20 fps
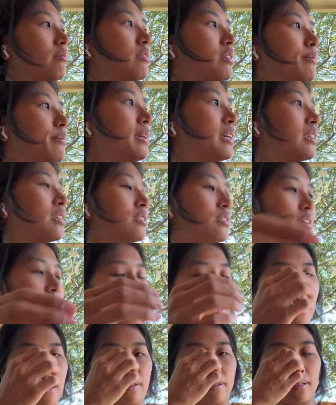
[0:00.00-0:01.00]
Let me get the dirt
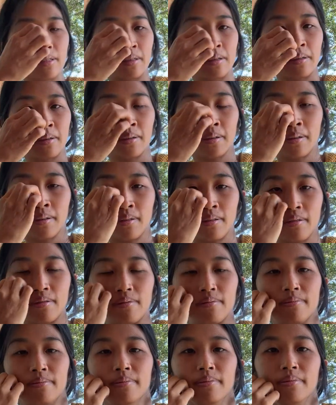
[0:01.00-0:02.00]
out.
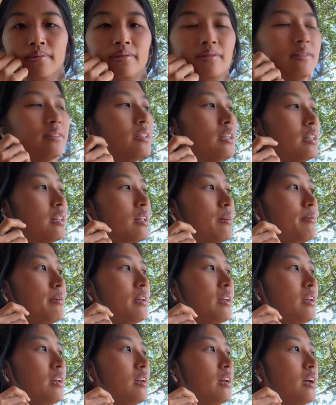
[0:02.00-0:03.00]

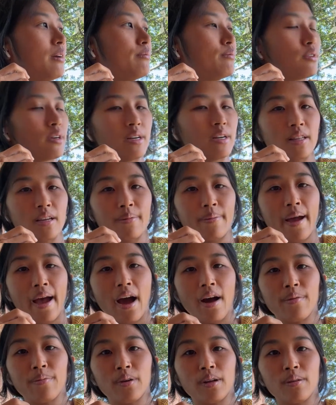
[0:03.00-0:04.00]
I'm trying to think about
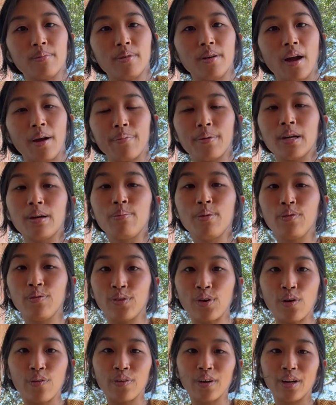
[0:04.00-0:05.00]
how I'm gonna move
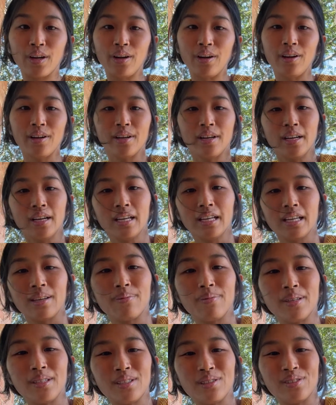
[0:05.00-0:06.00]
it over here. Give
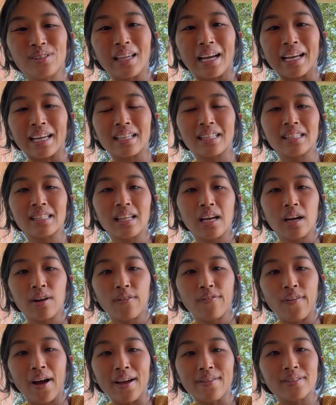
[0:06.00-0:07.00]
me 2 seconds, or
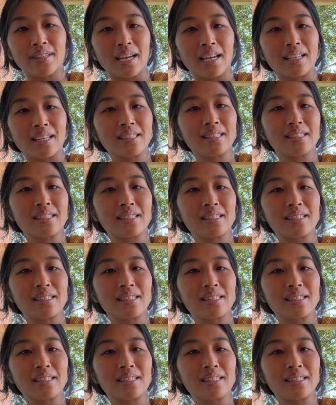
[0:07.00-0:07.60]
5 seconds.